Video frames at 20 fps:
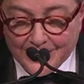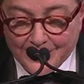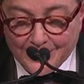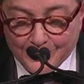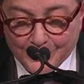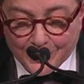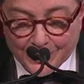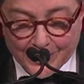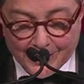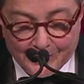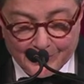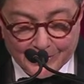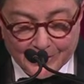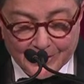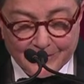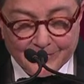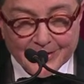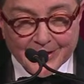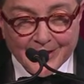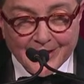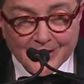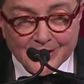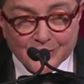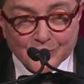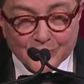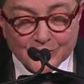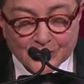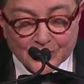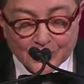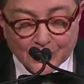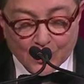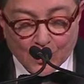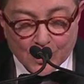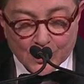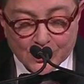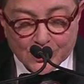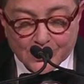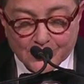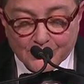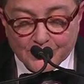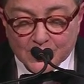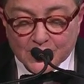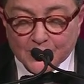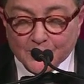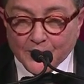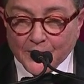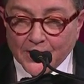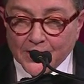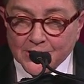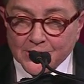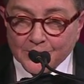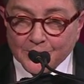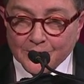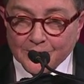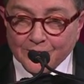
But I believe AIDS was largely responsible